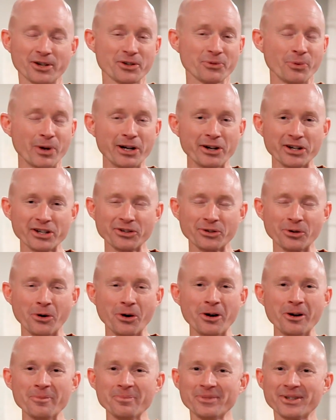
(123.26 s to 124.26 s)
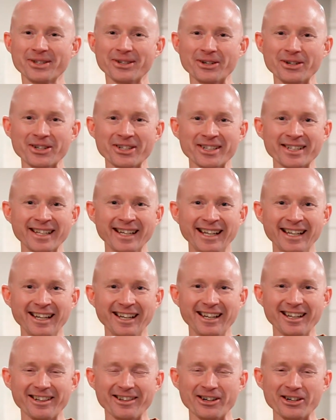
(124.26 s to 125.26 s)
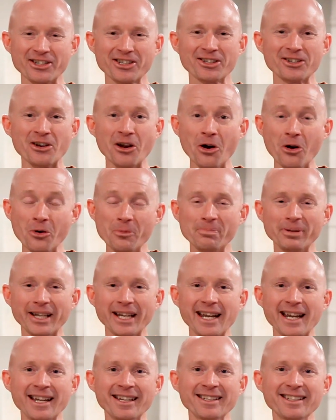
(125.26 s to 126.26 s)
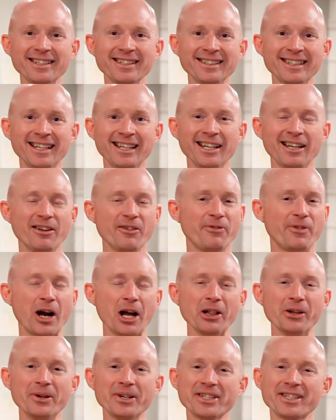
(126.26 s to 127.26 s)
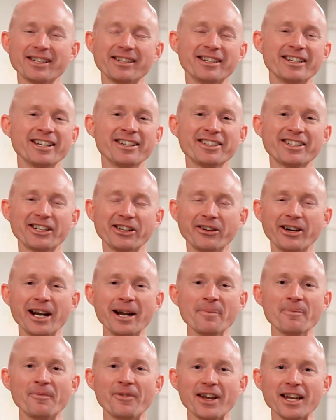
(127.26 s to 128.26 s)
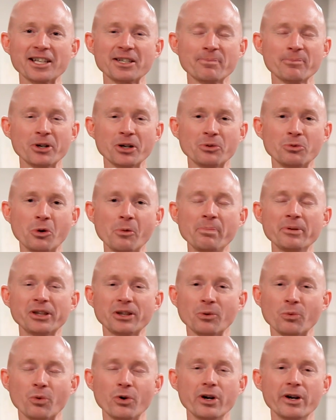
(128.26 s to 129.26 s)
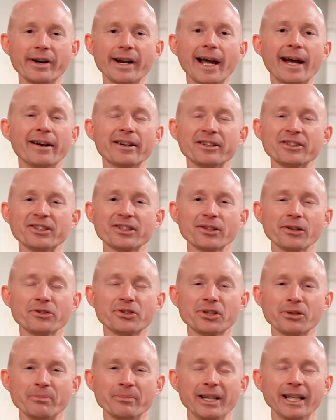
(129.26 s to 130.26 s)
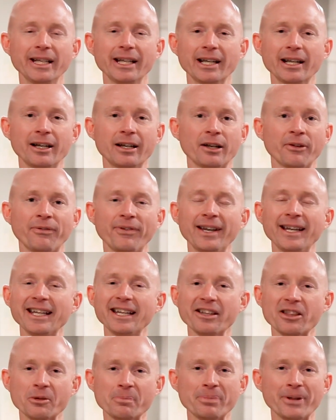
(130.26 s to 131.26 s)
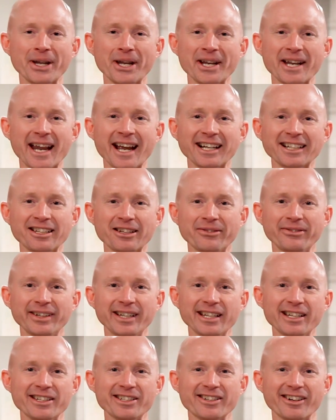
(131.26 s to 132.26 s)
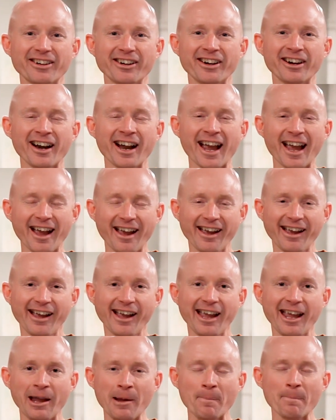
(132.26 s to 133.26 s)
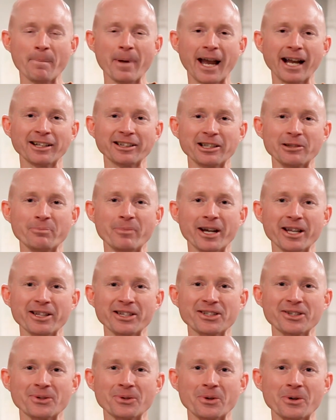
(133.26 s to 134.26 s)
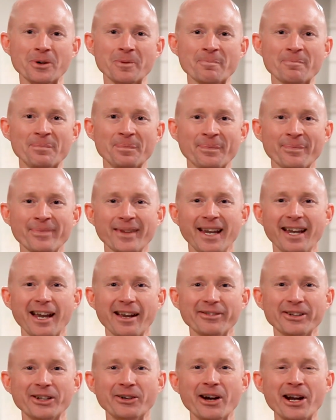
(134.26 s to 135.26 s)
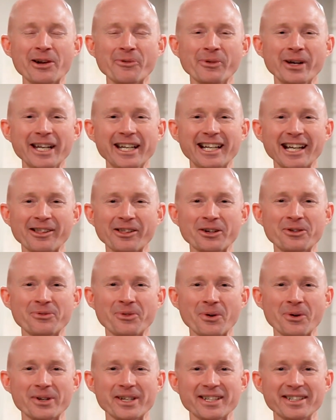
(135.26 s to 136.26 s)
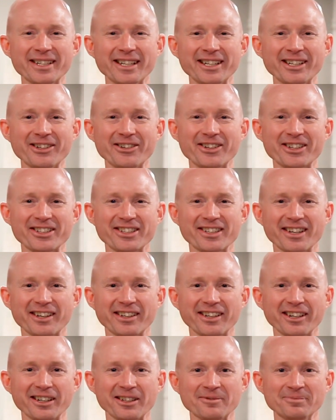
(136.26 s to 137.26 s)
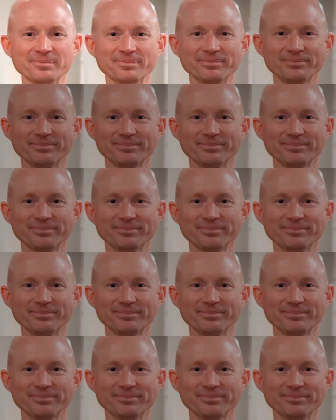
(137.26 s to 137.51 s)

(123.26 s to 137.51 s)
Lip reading: there's winter storms. There's snow planned. Follow us on Instagram, Facebook. We'll put the word out on social media if any of the planned activities are impacted by the storm. Have a great week. I look forward to seeing you on Sunday.